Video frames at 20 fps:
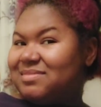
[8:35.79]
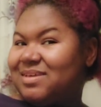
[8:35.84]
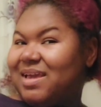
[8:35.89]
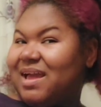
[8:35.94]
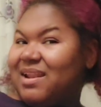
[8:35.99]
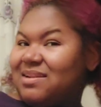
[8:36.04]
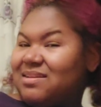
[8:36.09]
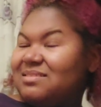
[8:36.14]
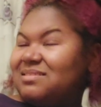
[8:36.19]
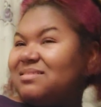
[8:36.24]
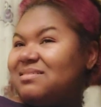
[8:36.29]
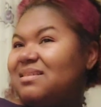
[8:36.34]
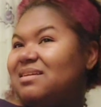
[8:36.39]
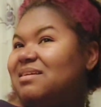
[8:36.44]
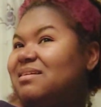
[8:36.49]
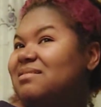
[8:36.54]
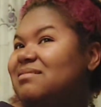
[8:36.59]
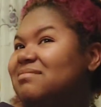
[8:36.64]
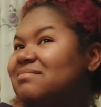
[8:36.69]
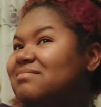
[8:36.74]
Kind of
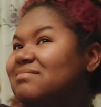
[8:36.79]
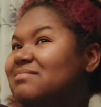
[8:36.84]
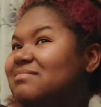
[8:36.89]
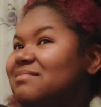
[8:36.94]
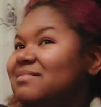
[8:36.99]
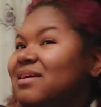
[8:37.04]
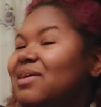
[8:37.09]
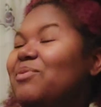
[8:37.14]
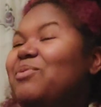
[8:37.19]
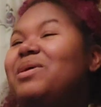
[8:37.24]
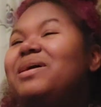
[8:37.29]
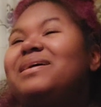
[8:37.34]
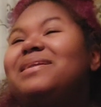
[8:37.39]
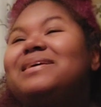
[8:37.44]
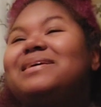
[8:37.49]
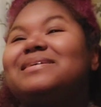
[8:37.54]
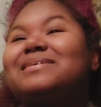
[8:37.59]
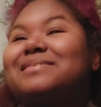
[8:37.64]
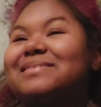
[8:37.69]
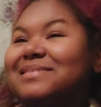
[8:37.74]
stink. Well, it
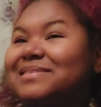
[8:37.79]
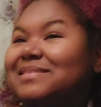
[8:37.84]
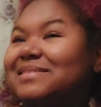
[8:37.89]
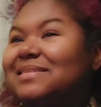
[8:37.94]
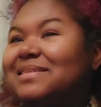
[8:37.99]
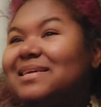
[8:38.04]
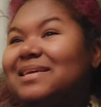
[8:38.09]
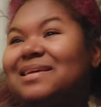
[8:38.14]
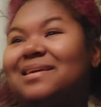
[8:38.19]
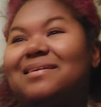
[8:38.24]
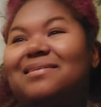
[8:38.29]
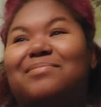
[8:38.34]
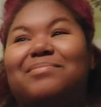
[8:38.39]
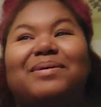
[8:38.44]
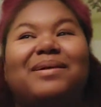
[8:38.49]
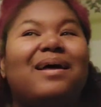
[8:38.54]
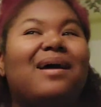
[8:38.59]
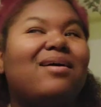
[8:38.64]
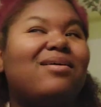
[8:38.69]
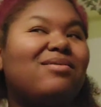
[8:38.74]
doesn't stink,
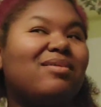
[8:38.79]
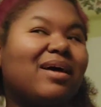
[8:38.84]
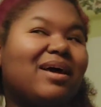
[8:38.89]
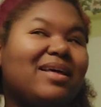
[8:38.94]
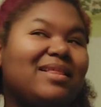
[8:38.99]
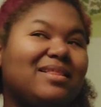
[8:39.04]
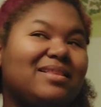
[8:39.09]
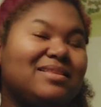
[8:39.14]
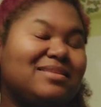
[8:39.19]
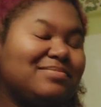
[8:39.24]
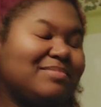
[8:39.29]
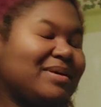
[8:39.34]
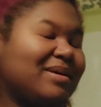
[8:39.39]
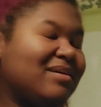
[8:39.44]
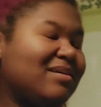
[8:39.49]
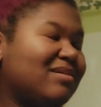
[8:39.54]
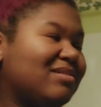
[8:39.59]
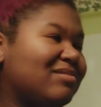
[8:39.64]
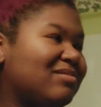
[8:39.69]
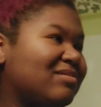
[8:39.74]
but I don't like the
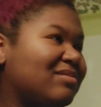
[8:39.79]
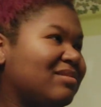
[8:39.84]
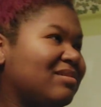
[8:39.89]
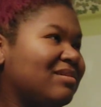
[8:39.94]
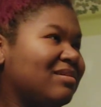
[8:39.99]
smell.